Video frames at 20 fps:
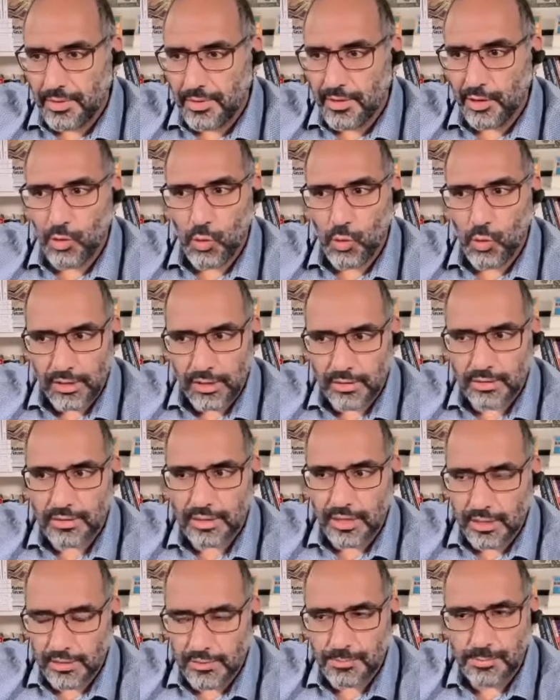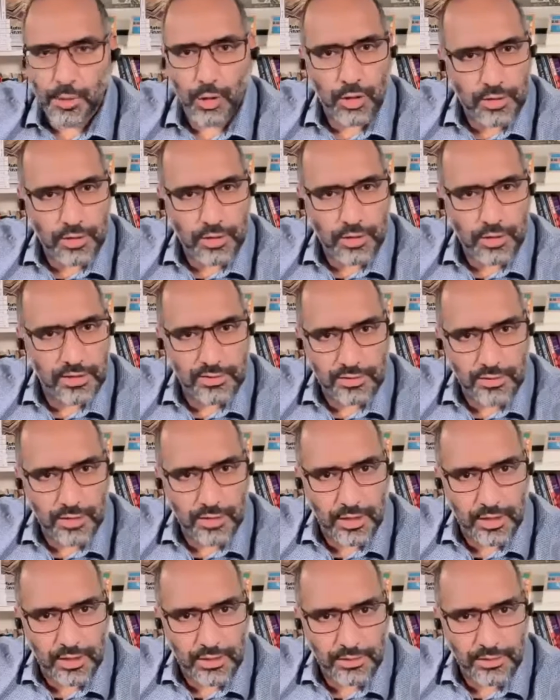the quantitative part of this
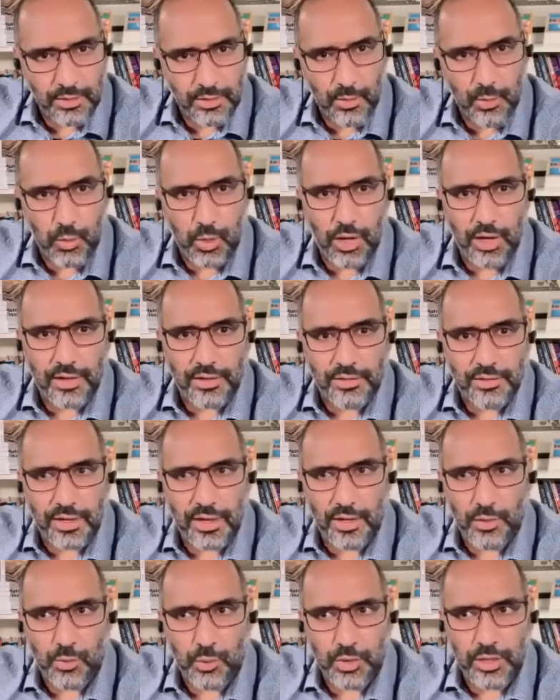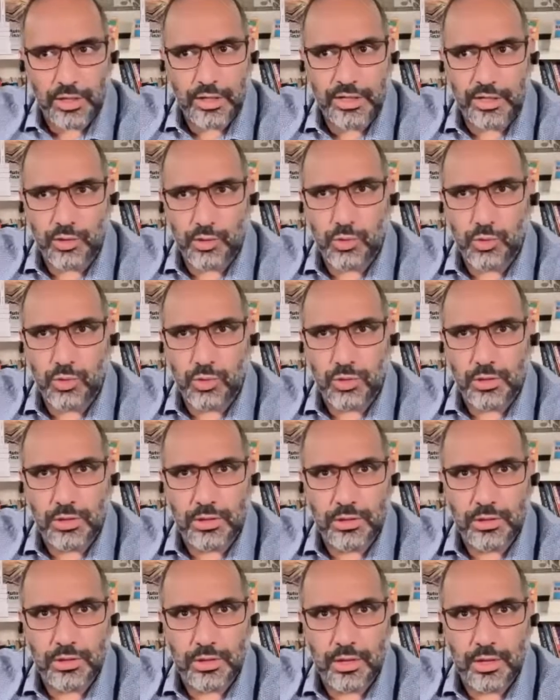study was a really
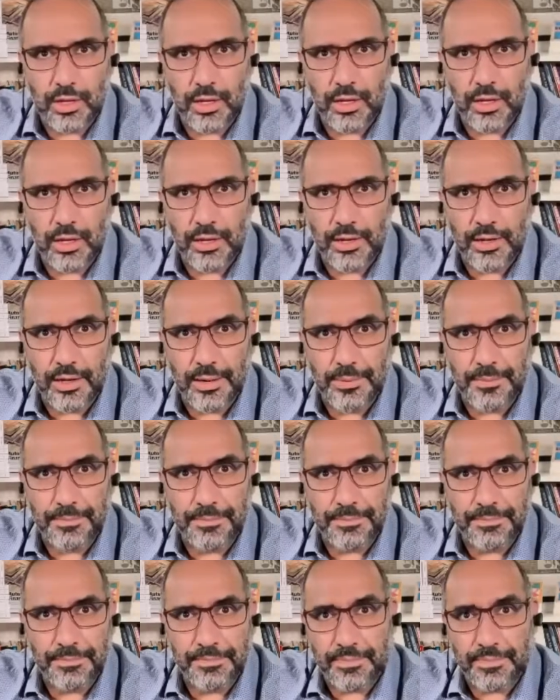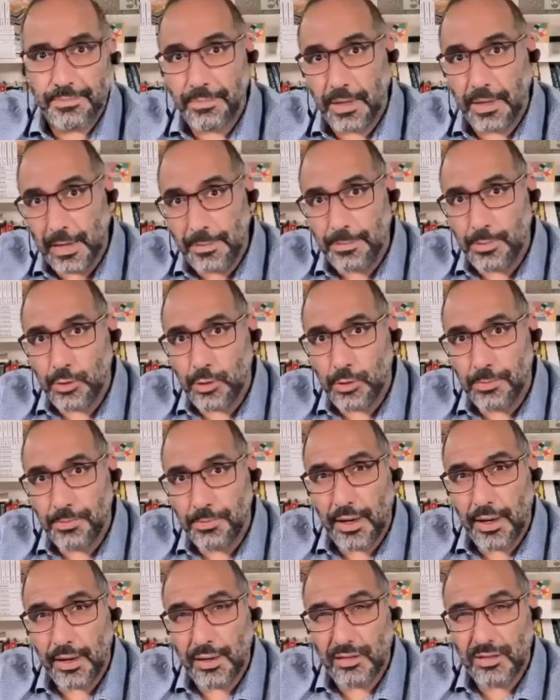cool paper
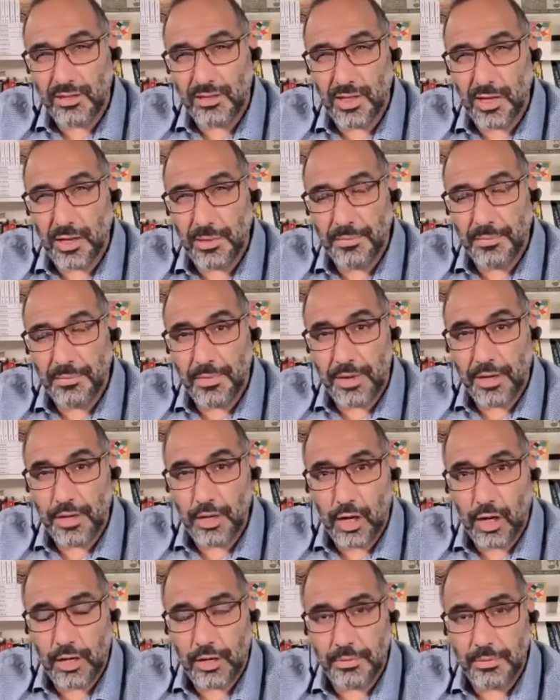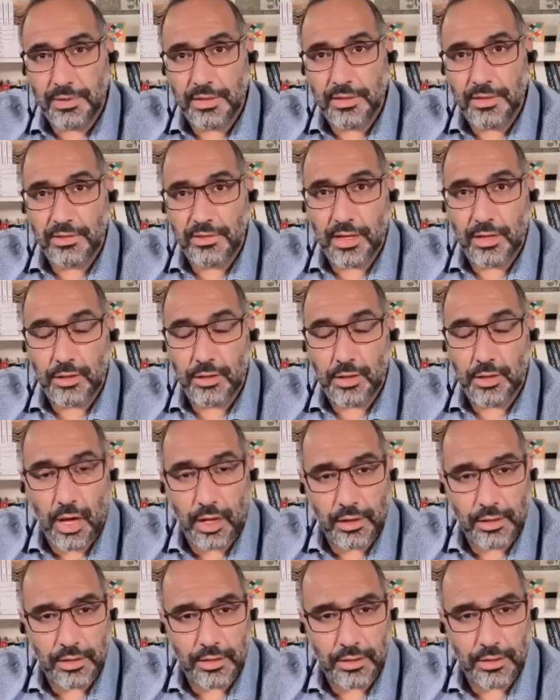by some economists at
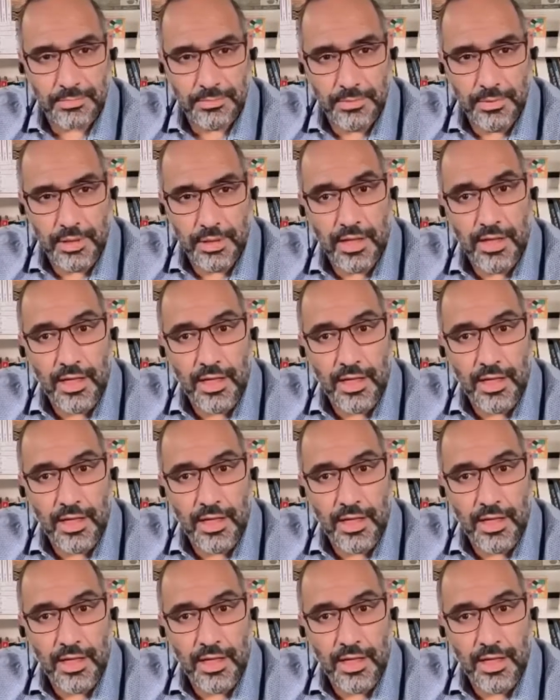Nottingham